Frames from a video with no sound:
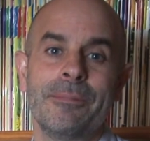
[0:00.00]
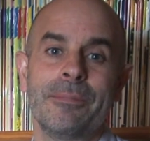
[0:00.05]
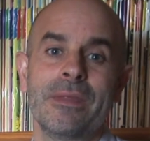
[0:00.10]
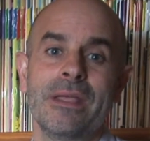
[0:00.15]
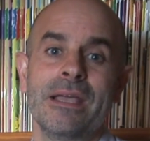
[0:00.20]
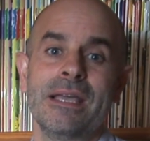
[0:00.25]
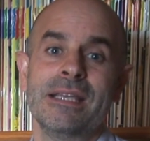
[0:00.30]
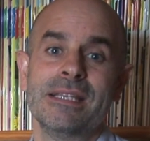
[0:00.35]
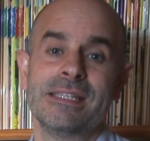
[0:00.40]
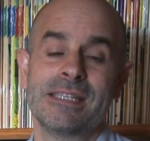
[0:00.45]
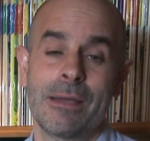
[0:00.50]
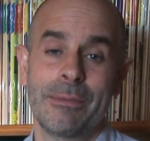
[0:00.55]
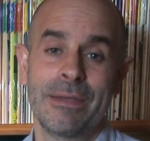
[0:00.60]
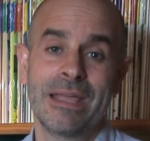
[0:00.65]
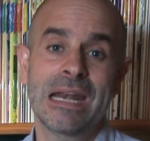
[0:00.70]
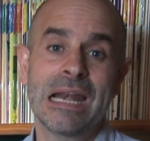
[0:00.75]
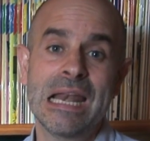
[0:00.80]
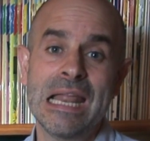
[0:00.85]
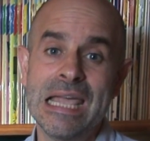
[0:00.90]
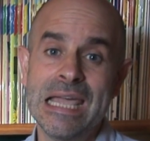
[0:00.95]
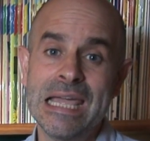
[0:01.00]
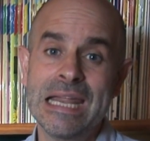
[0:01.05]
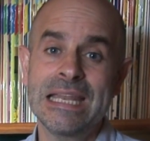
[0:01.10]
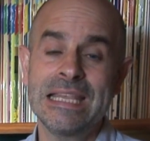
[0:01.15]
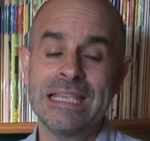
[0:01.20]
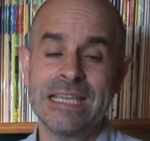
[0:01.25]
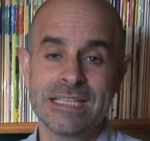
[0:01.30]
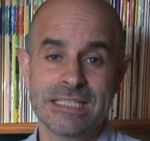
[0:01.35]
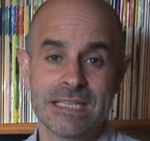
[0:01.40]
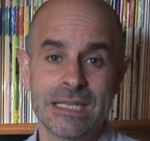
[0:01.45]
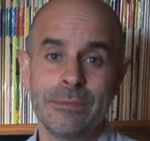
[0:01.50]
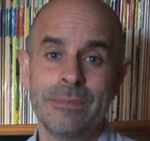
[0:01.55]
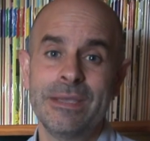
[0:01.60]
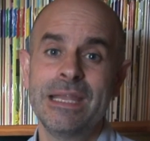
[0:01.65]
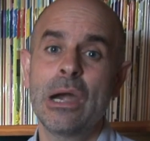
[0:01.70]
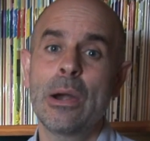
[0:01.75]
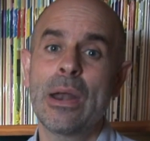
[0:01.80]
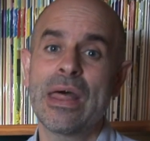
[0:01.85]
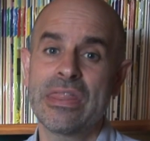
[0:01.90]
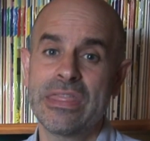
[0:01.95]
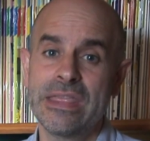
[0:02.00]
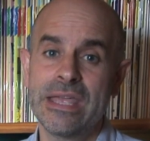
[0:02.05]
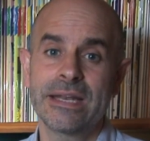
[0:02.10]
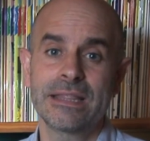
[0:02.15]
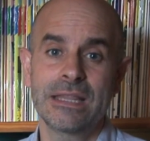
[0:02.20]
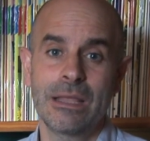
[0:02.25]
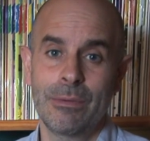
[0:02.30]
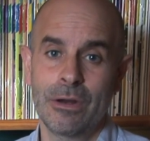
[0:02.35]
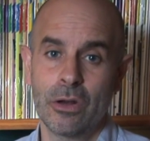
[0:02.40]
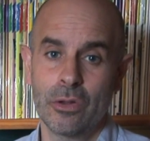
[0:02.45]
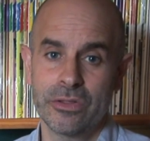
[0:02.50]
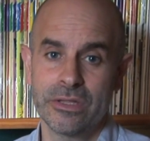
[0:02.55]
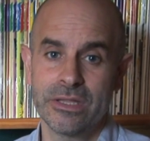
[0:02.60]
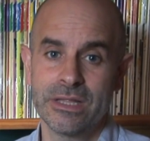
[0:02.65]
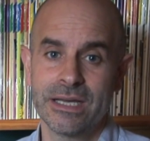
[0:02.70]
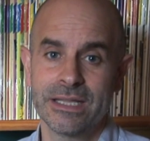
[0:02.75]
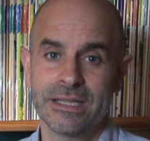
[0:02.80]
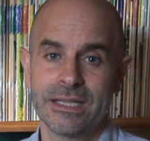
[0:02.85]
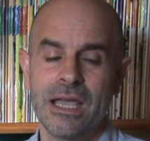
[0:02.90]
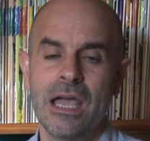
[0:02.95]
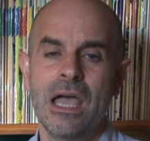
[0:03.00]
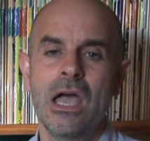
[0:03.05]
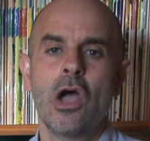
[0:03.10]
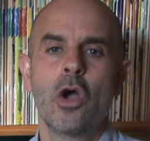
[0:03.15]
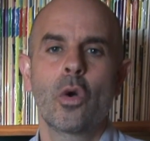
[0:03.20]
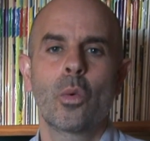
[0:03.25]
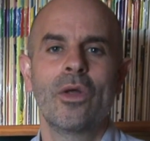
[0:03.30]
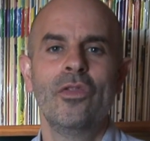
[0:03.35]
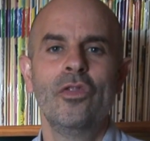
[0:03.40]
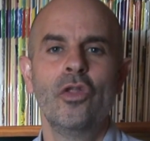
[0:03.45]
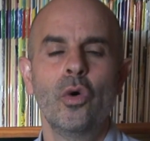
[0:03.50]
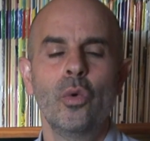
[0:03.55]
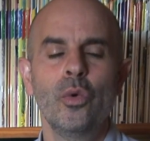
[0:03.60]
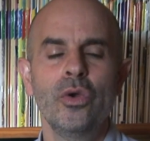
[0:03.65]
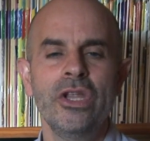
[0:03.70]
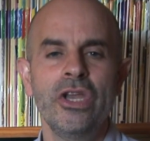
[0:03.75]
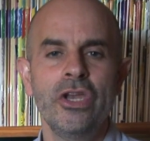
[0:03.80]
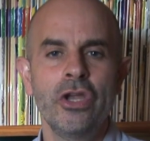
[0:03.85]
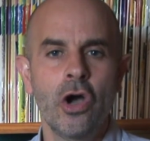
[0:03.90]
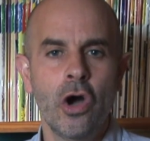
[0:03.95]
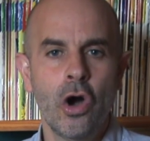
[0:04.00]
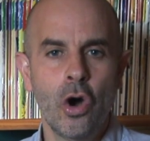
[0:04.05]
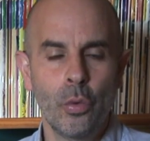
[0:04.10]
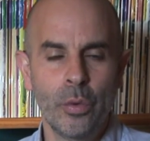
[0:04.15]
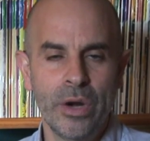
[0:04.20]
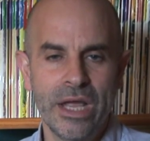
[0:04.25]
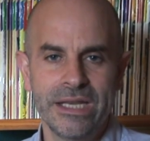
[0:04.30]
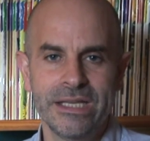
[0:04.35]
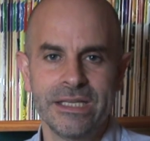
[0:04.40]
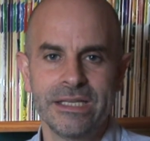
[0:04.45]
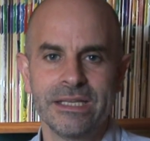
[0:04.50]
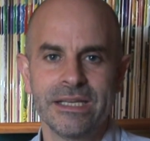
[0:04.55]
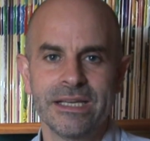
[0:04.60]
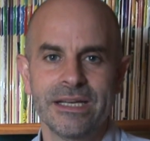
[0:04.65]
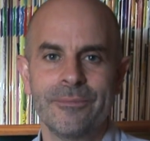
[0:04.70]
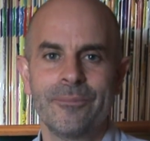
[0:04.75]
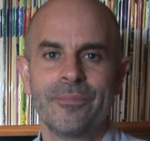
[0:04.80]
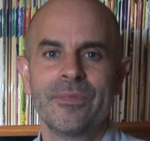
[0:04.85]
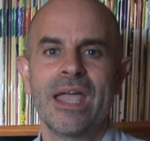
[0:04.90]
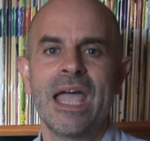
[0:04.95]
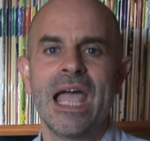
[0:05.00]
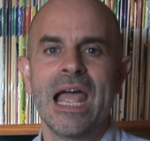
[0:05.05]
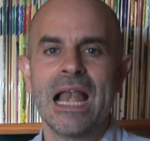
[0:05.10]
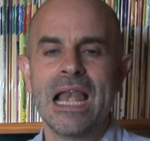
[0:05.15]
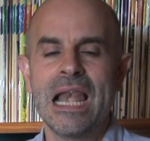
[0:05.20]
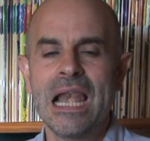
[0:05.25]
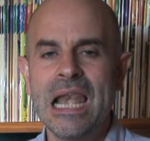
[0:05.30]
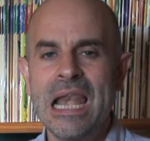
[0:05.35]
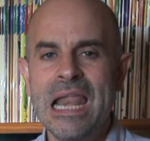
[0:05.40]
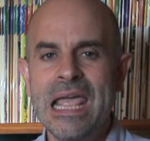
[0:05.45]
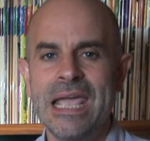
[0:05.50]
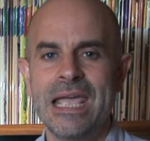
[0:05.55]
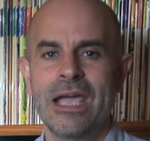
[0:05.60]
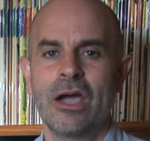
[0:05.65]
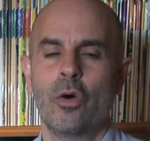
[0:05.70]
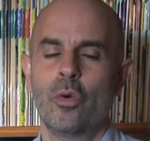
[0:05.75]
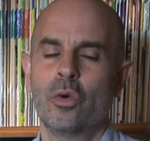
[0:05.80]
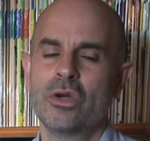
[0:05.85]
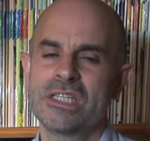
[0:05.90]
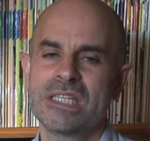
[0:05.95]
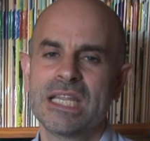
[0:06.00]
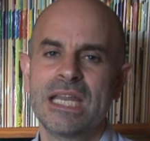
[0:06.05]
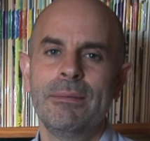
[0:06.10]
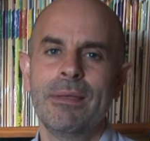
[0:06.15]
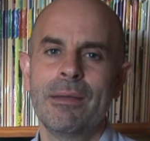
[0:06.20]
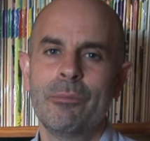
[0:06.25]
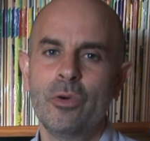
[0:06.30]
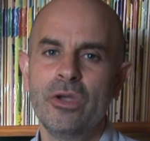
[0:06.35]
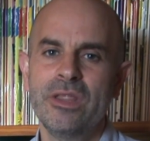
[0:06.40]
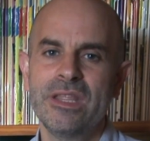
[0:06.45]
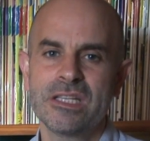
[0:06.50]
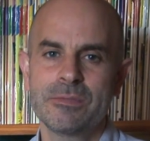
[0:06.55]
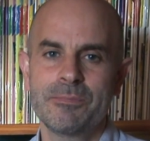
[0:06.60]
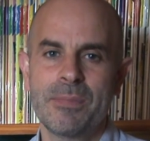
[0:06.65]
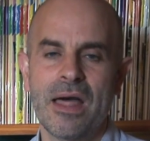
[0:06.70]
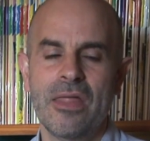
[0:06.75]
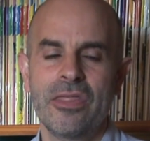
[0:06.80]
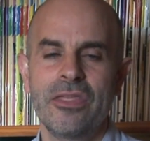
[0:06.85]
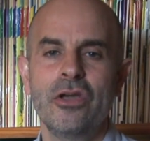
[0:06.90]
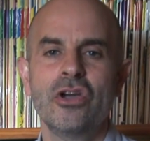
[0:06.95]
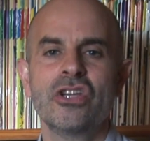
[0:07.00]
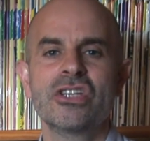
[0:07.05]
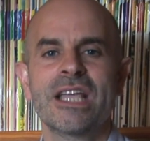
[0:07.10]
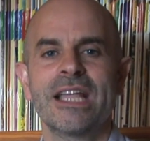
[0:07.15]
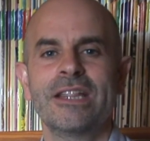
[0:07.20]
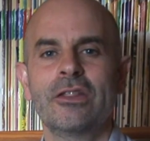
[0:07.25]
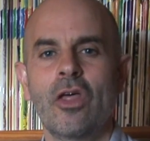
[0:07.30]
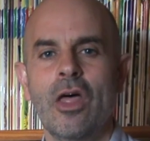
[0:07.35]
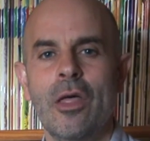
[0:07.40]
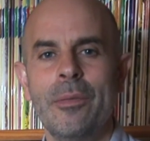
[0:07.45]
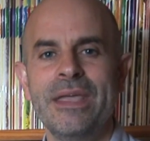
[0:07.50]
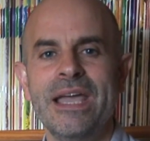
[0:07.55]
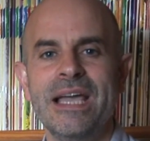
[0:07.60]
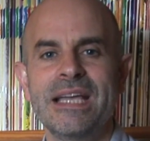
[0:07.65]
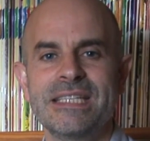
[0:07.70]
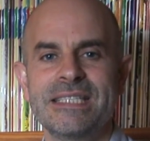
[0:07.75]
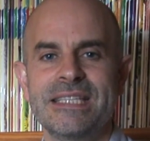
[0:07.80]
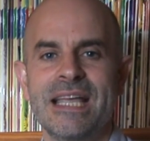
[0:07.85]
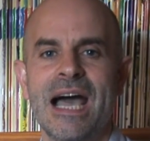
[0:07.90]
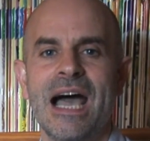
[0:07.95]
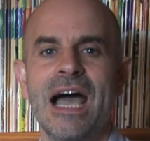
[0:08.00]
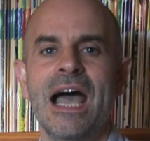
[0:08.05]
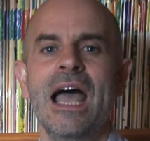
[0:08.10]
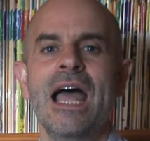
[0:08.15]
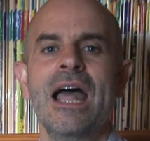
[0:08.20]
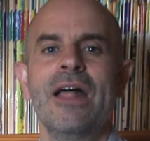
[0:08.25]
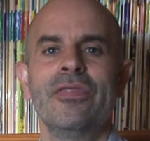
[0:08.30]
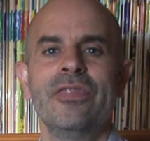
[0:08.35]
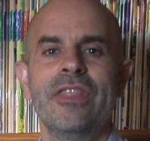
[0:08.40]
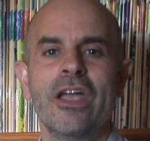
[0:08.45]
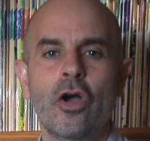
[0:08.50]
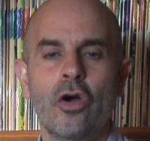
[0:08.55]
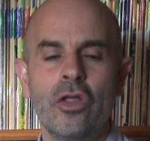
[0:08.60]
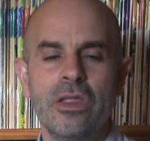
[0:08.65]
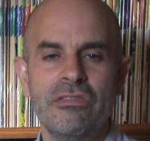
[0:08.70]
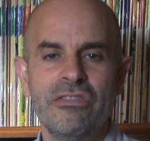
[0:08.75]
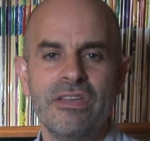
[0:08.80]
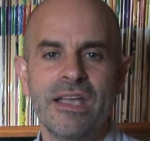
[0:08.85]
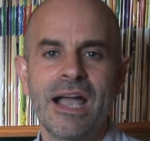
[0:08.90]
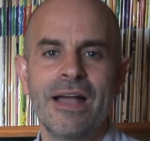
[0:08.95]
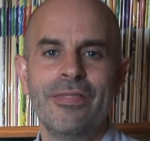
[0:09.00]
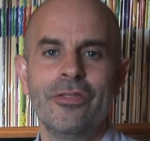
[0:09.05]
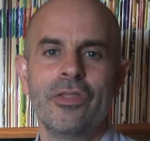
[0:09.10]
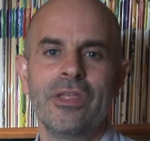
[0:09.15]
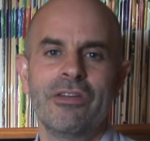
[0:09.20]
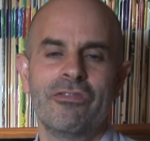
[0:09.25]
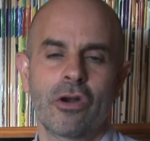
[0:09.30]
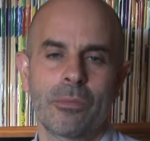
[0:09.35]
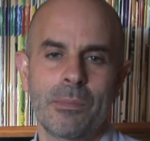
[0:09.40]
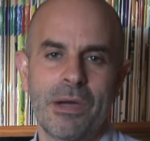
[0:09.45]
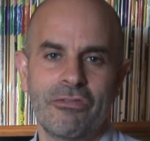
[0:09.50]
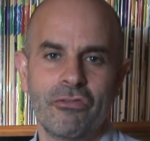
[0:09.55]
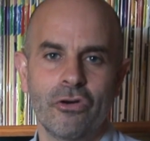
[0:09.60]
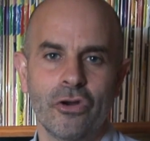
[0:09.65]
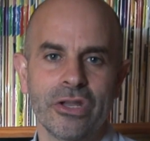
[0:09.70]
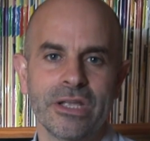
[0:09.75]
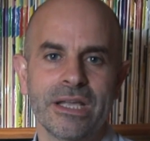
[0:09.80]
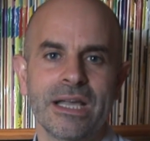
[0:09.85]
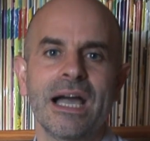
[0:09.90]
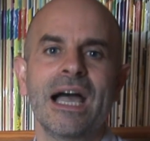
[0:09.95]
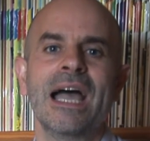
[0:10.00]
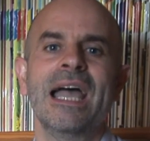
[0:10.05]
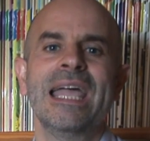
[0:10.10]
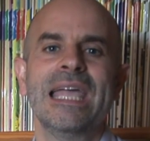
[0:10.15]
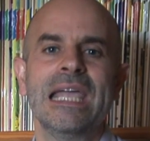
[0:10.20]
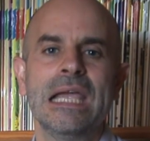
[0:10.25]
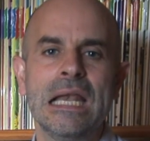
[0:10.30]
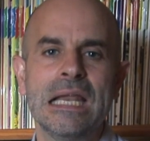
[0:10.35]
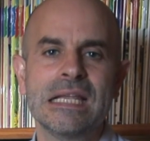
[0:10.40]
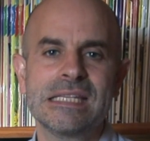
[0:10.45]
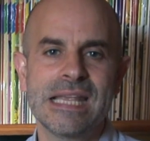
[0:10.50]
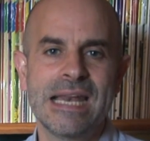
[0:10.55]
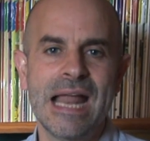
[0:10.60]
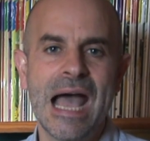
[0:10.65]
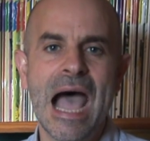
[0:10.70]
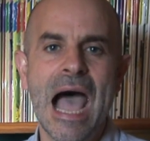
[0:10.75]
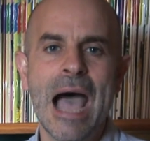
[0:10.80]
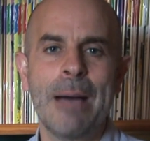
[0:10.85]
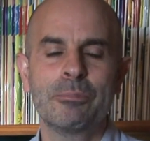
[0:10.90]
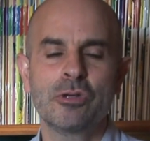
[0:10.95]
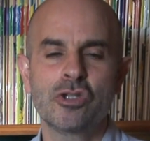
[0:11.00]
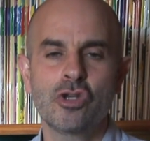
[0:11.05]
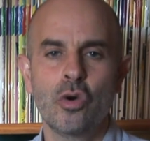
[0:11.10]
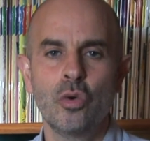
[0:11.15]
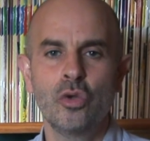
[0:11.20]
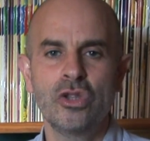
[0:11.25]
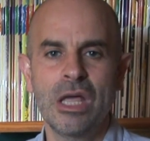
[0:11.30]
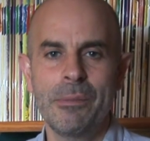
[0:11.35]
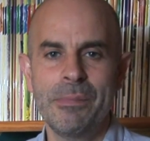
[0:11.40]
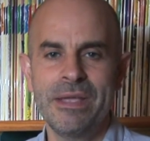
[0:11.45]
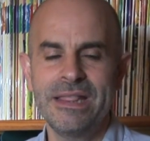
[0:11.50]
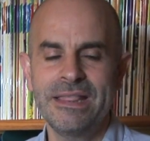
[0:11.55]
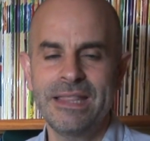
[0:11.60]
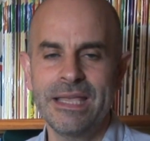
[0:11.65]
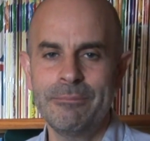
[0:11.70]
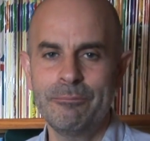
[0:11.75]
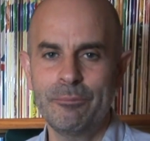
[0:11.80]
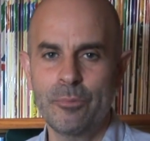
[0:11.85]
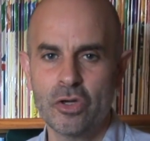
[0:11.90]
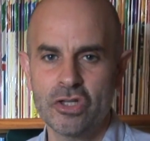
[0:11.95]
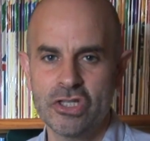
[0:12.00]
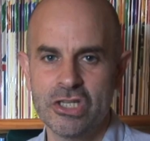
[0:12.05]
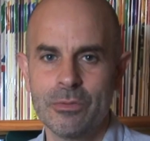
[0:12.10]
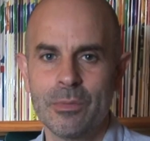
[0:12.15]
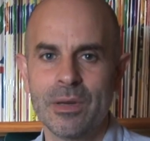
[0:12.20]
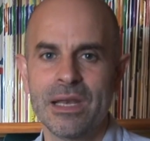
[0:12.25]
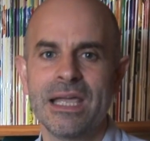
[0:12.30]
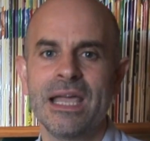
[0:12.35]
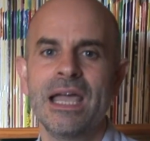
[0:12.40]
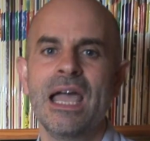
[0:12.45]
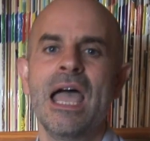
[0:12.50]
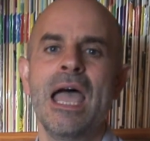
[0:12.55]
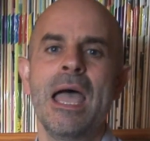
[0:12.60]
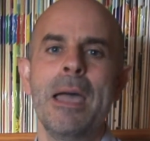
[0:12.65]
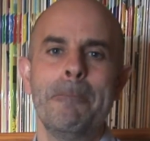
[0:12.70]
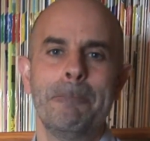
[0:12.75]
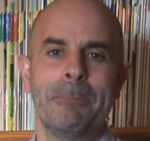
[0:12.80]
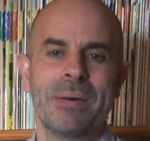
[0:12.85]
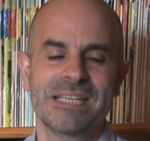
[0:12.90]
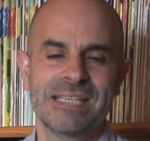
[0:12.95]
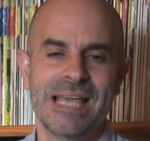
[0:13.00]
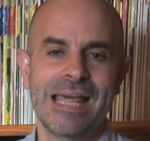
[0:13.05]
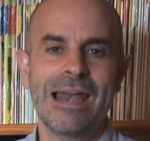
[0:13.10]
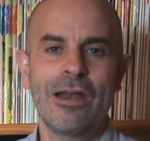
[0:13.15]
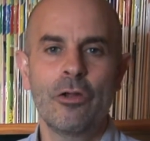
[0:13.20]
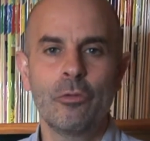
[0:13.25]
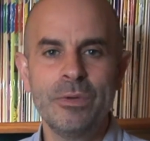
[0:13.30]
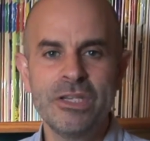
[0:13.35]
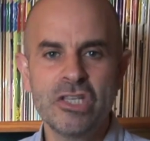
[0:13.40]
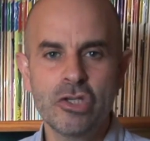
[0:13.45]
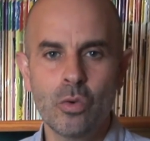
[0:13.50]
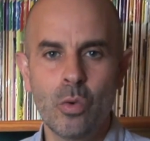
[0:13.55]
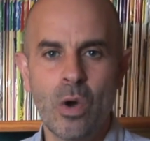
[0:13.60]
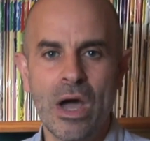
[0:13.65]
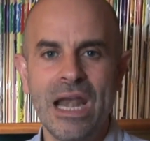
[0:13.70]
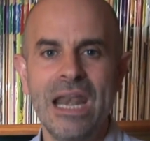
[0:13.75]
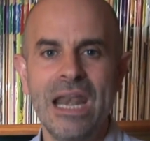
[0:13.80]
Second, they should be able to read and write with some ease. When a student reads or writes very slowly, it means that they are still decoding words phonetically, and they are not prepared to learn to visualize words.